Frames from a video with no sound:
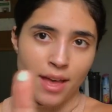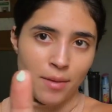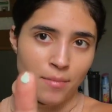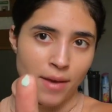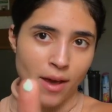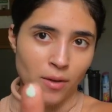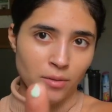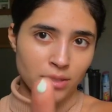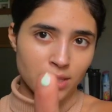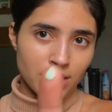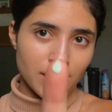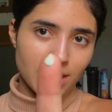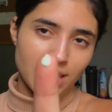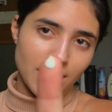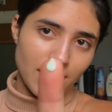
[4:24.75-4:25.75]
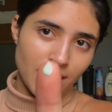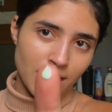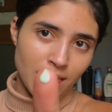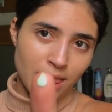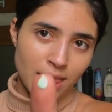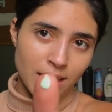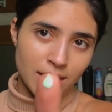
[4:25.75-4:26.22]
About
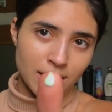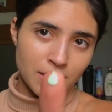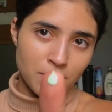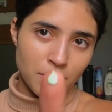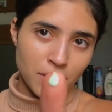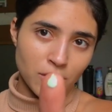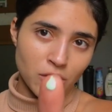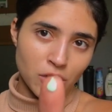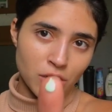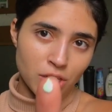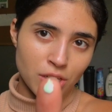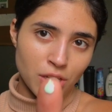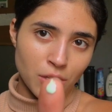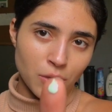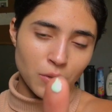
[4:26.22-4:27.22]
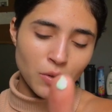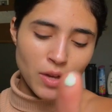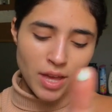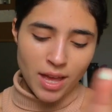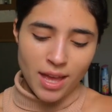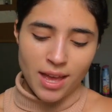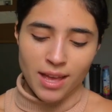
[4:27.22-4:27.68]
this much should do,
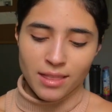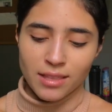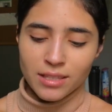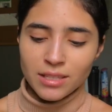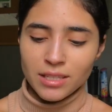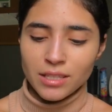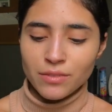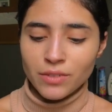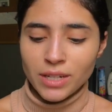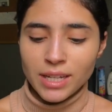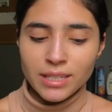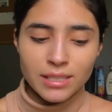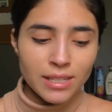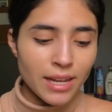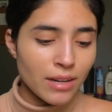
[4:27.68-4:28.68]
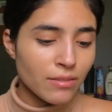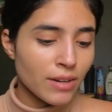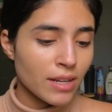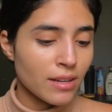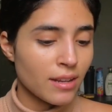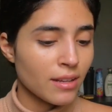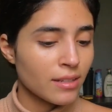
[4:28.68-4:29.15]
and this is for
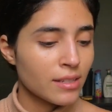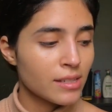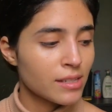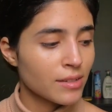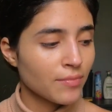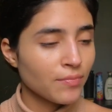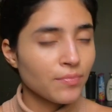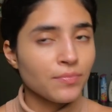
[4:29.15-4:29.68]
anti-redness.